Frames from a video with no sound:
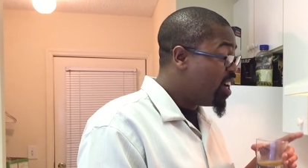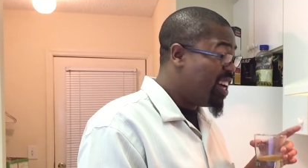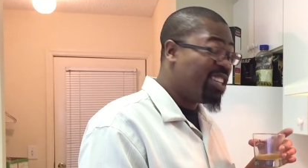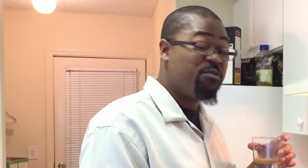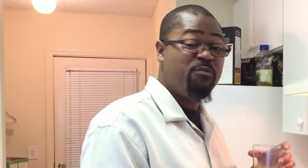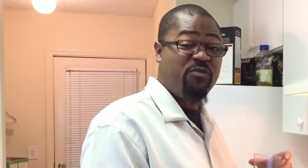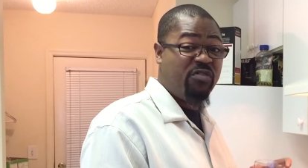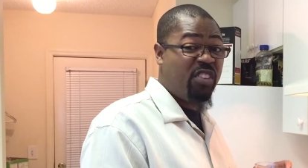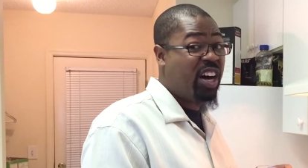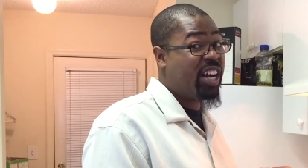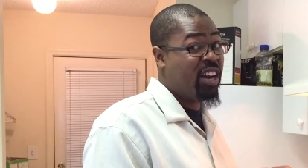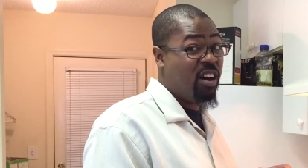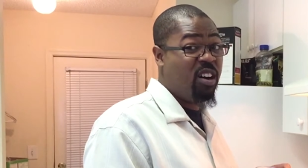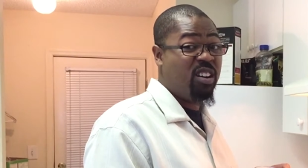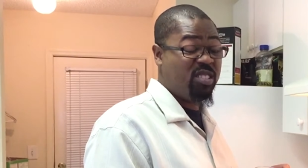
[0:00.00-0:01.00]
That's
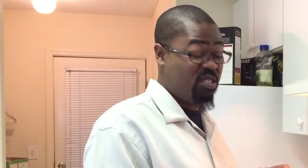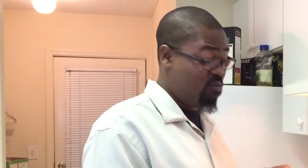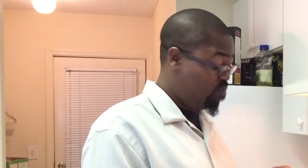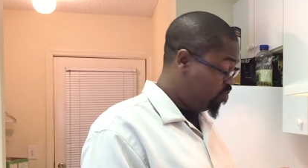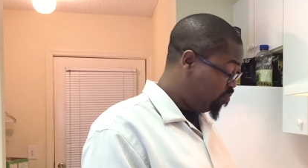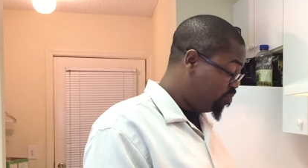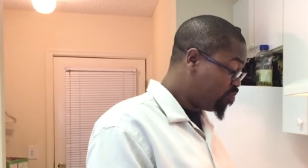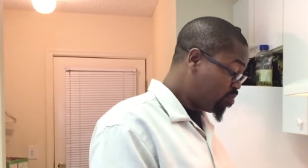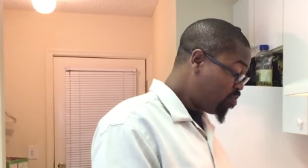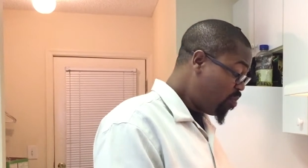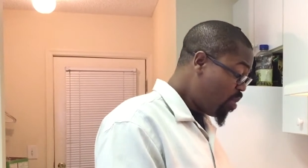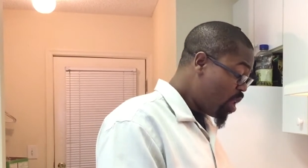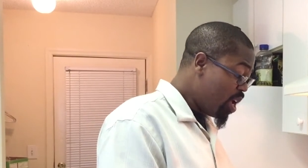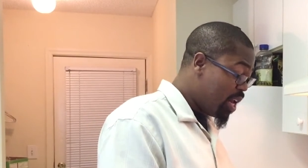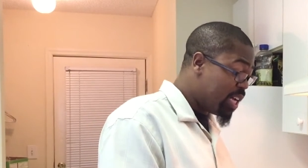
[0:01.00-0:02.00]
fucking awesome.
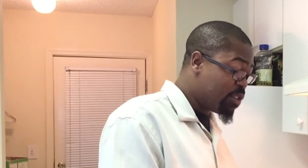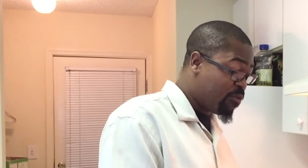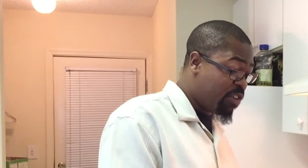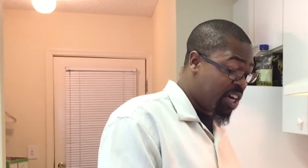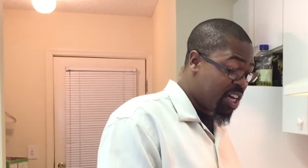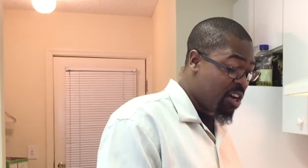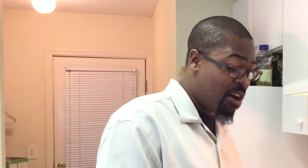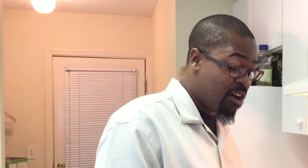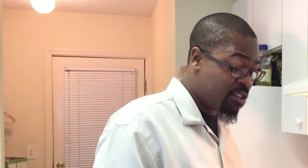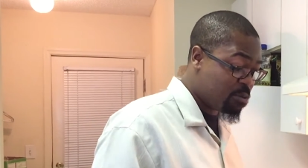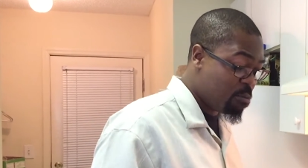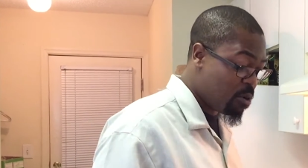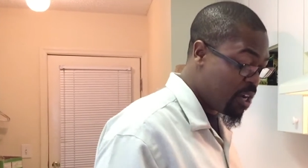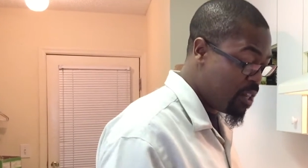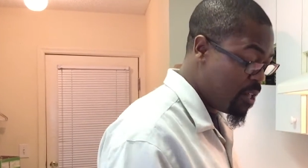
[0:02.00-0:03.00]
That's fucking
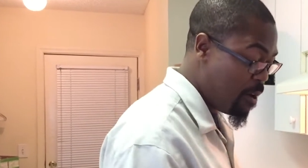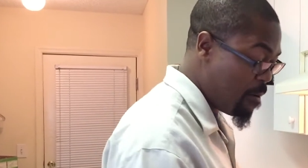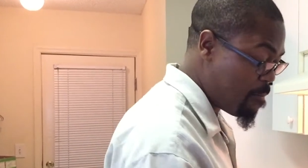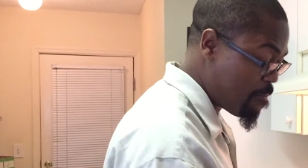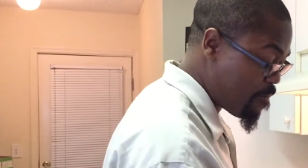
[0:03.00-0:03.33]
awesome right there.